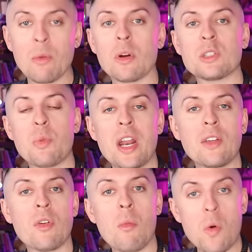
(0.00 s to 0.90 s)
were
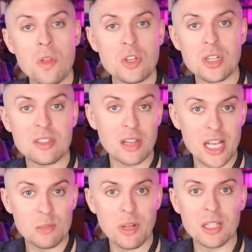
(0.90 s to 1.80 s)
spreading for more than just the
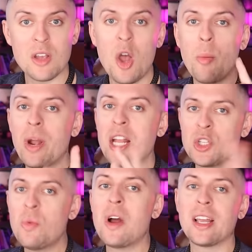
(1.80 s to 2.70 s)
lesbians. But I
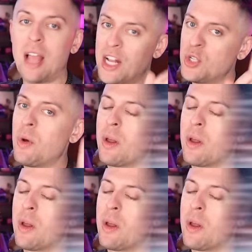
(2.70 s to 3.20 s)
do want to I do